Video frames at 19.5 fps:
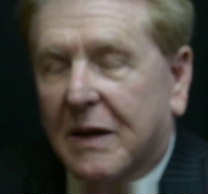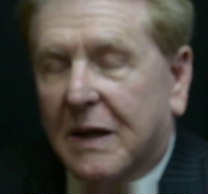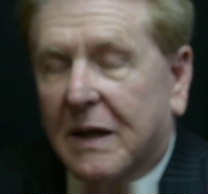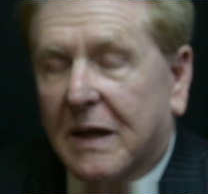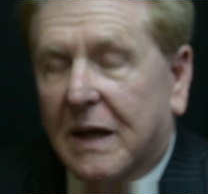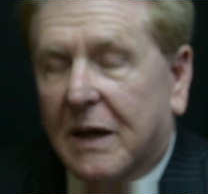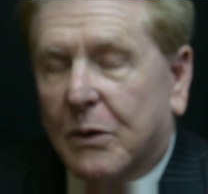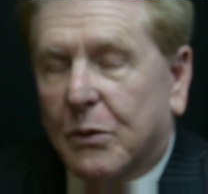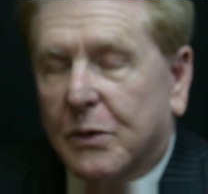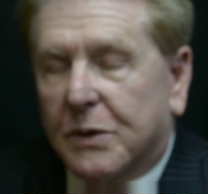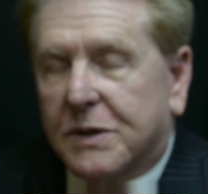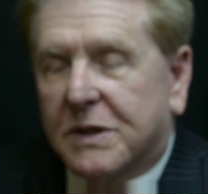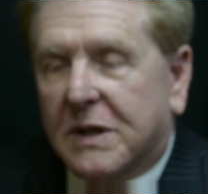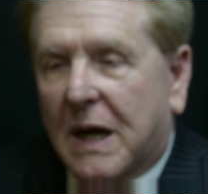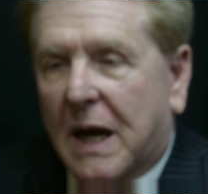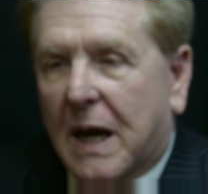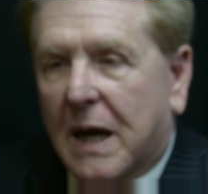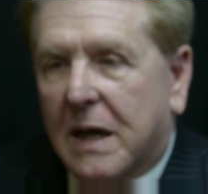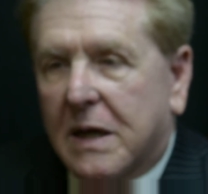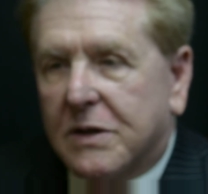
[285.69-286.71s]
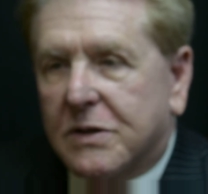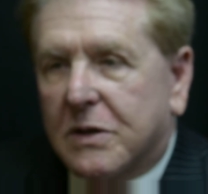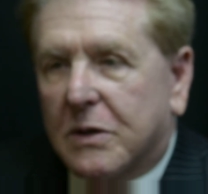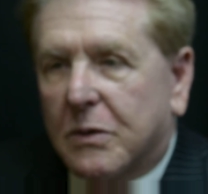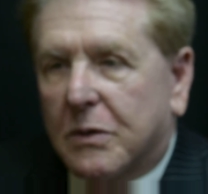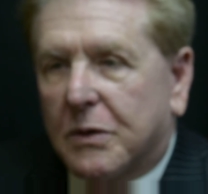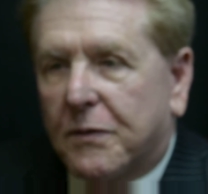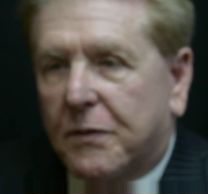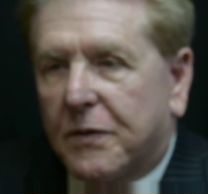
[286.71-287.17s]
there were signs
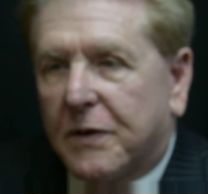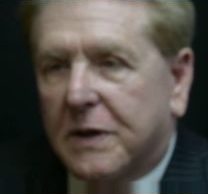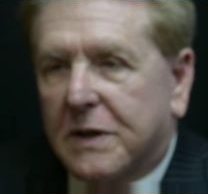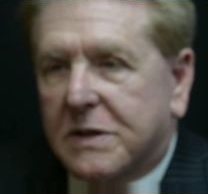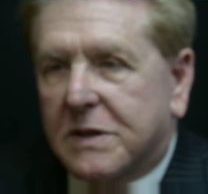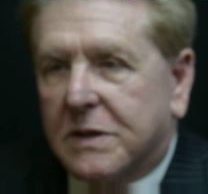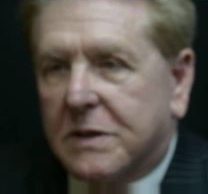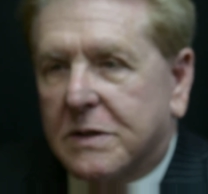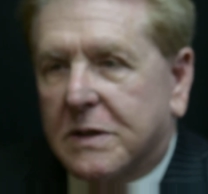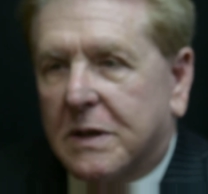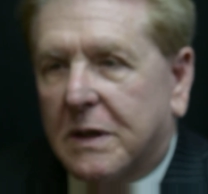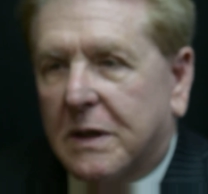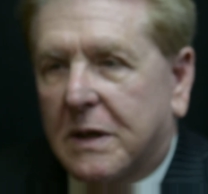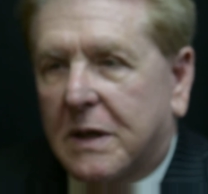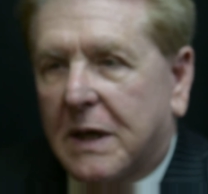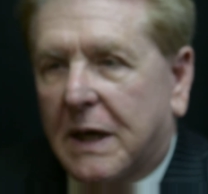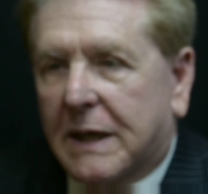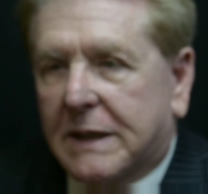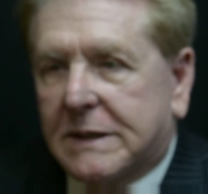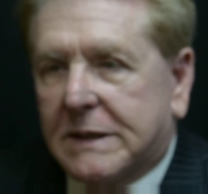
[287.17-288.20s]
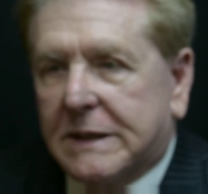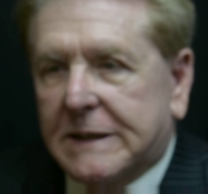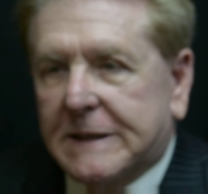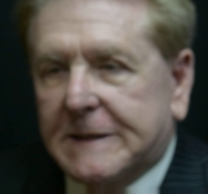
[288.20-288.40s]
on the fences in Texas.